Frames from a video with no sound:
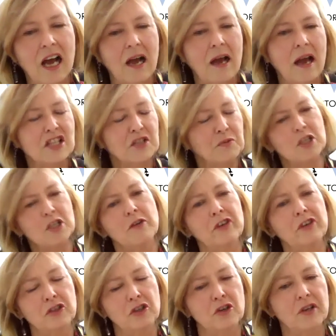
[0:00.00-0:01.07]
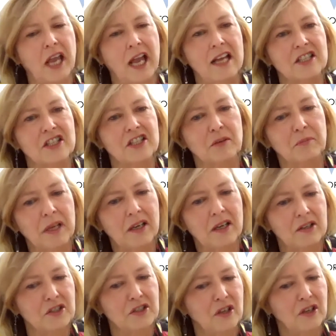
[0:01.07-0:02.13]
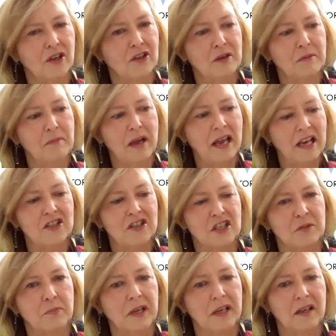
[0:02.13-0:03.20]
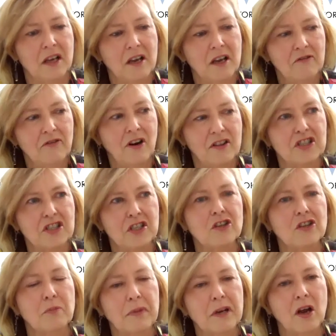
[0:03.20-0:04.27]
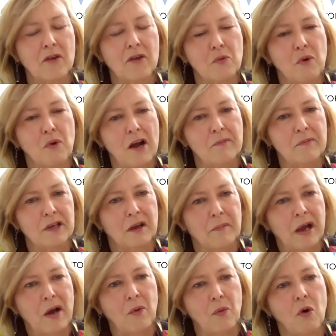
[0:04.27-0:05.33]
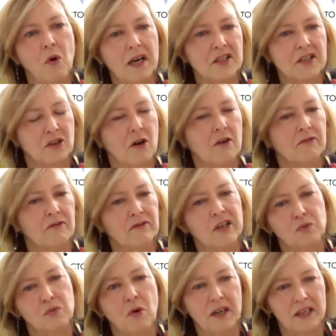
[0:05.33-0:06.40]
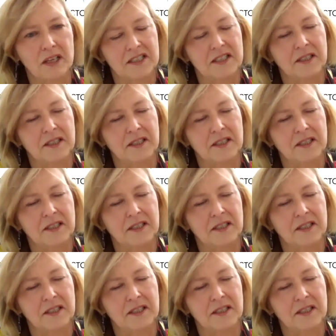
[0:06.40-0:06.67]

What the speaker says: and especially if you're a new counsellor, because, you know, you may just be finding this a little bit overwhelming about what is conflict, what